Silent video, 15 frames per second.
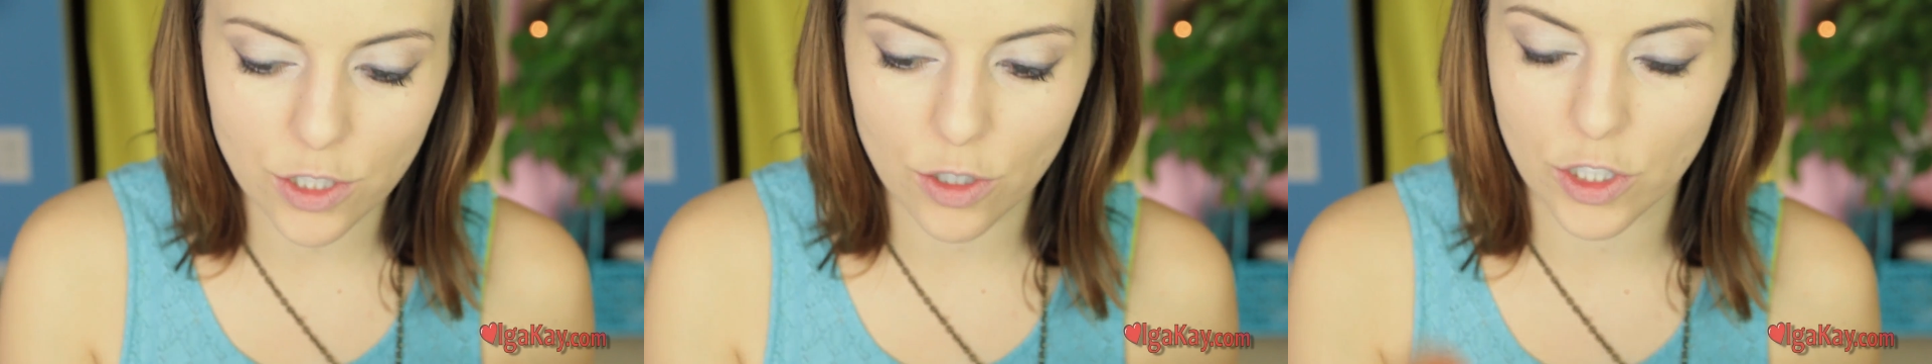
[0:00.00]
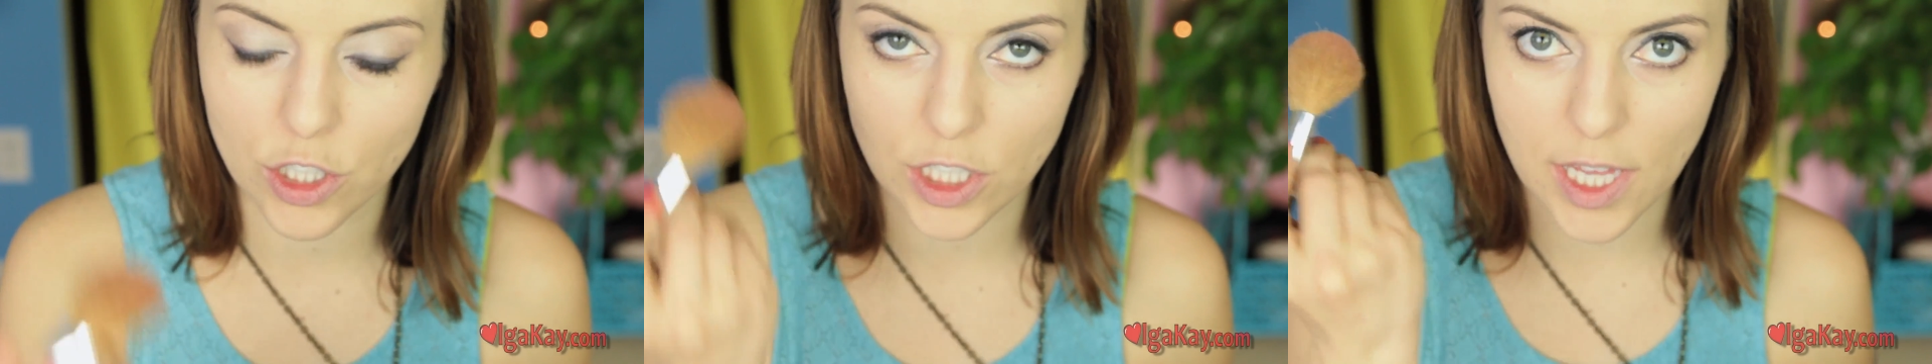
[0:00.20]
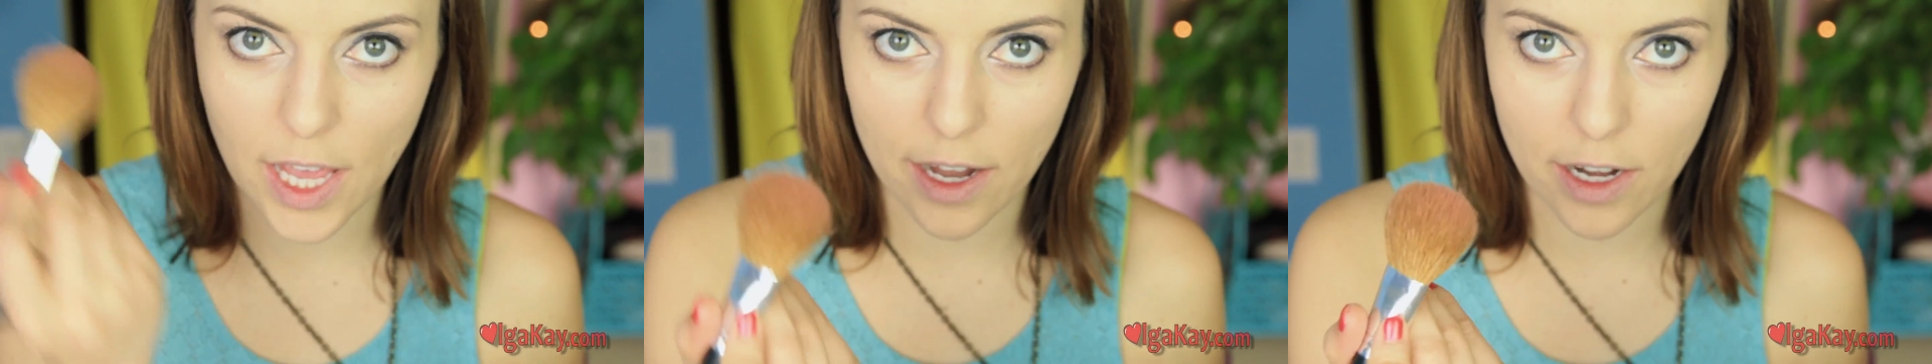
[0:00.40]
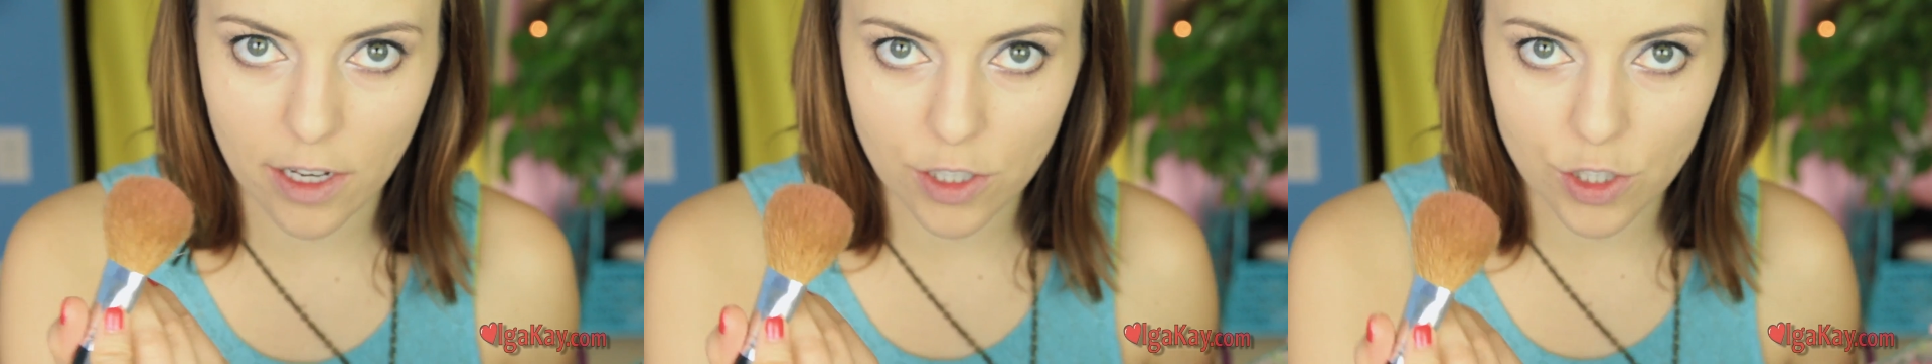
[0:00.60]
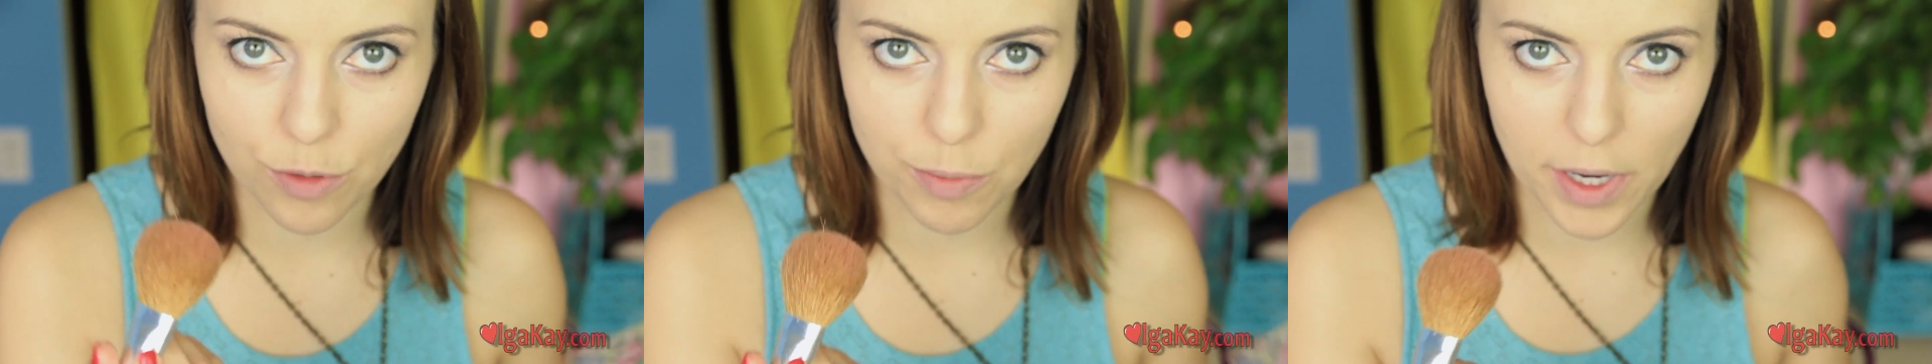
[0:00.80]
So I just add it
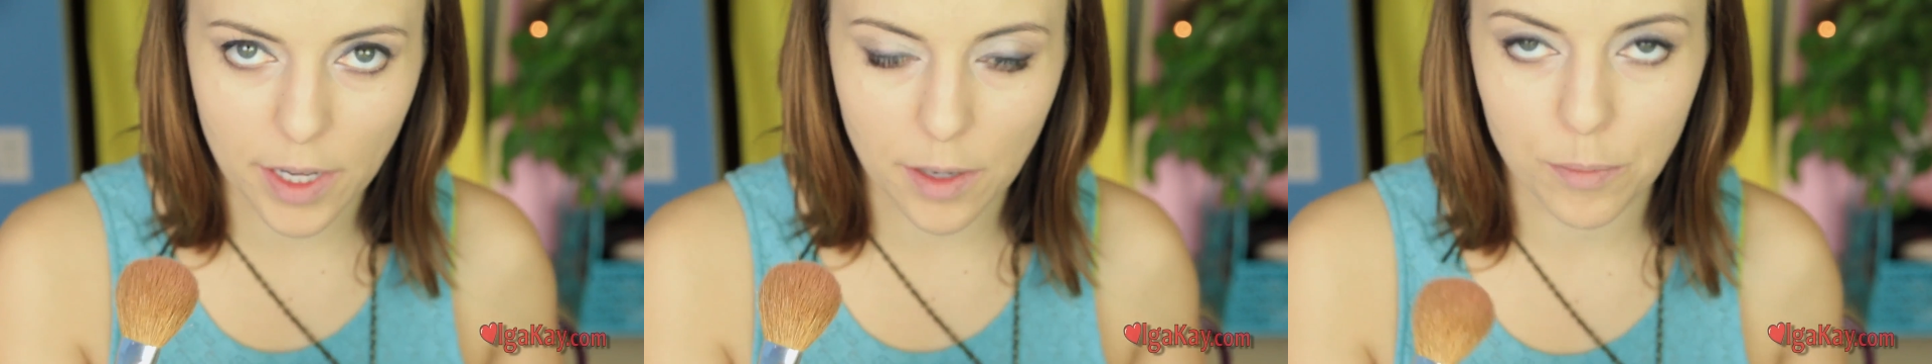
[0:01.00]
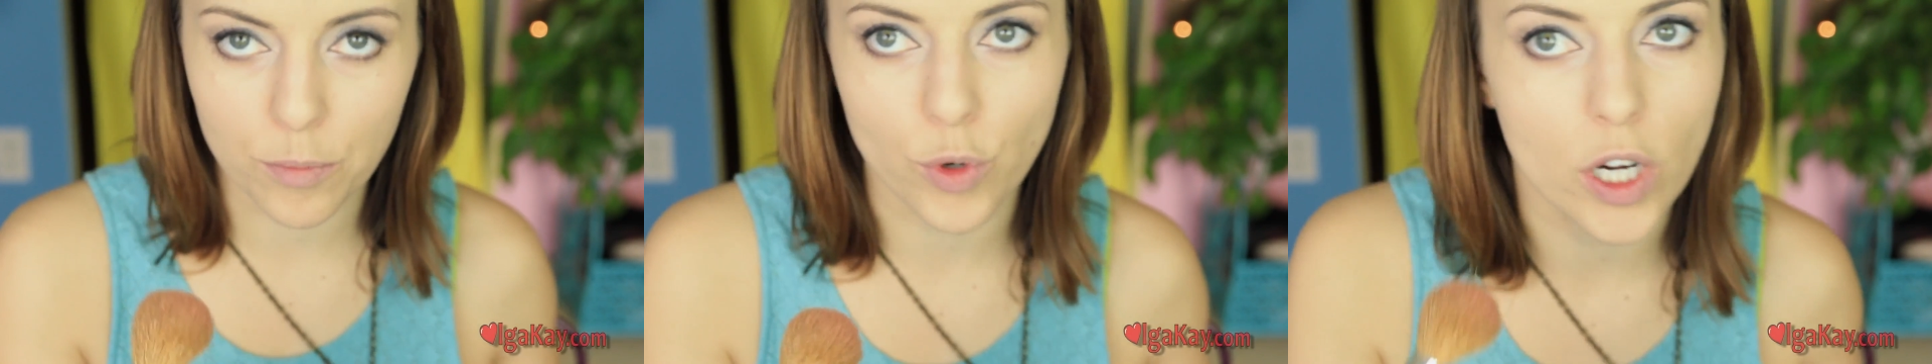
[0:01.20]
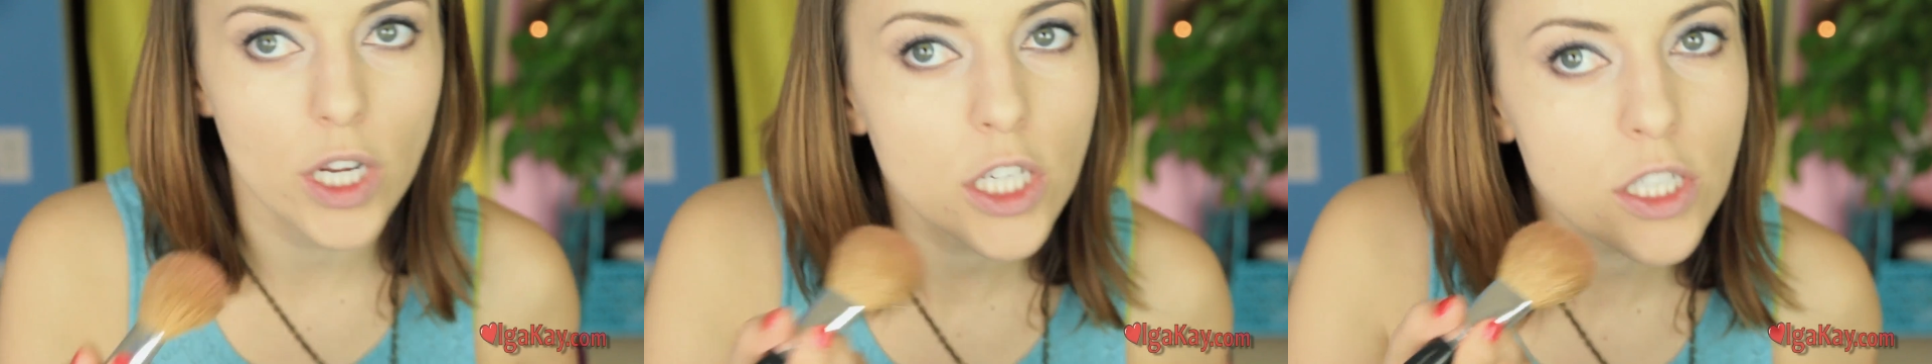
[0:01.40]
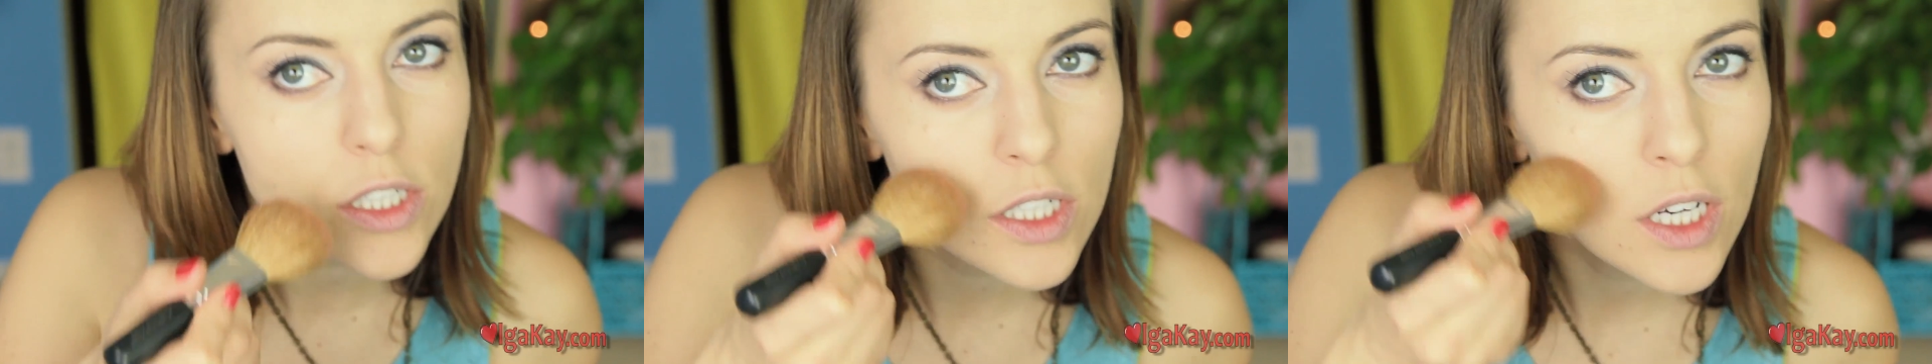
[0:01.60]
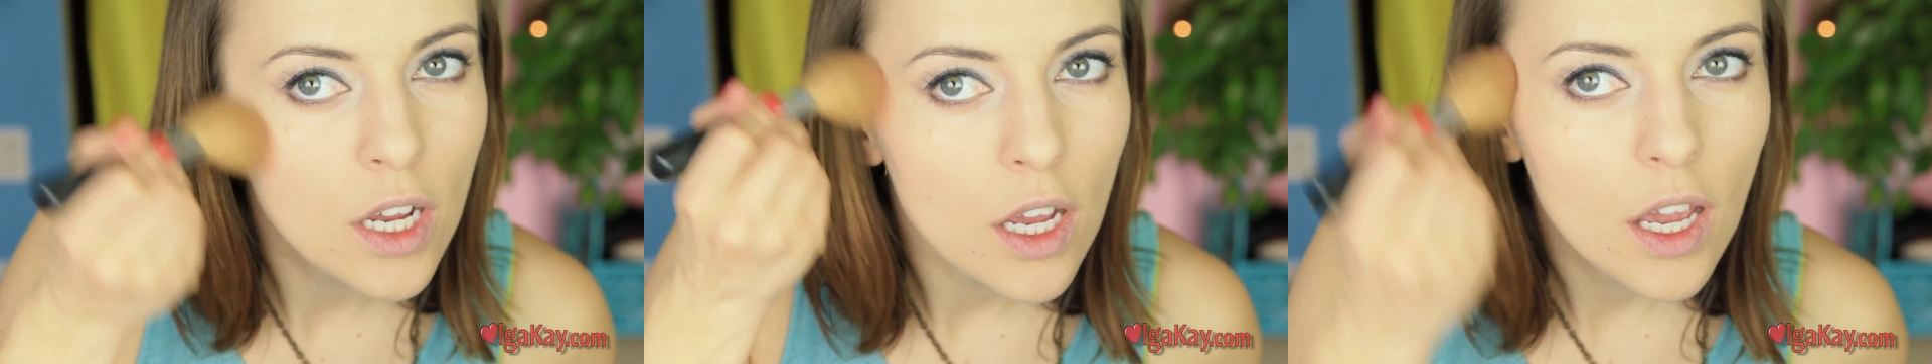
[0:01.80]
to my
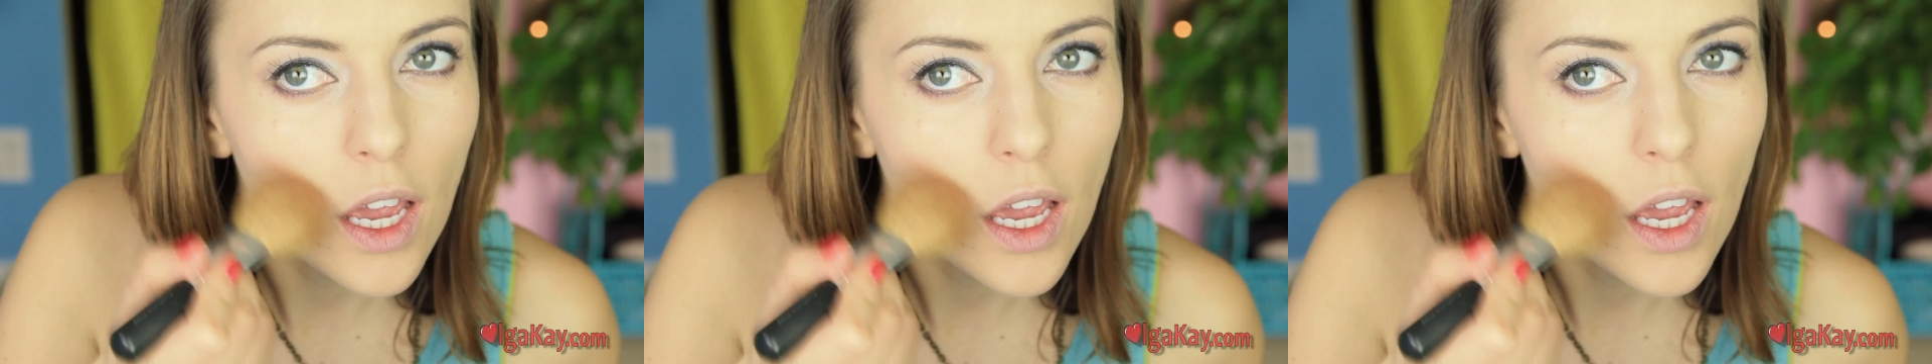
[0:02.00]
brush,